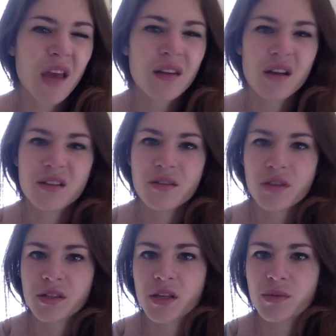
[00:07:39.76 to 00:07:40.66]
also
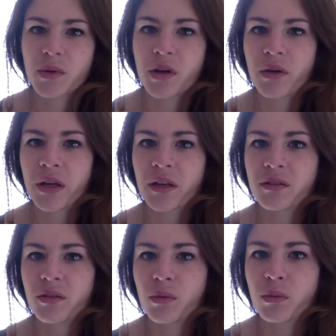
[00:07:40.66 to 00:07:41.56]
just because we're going into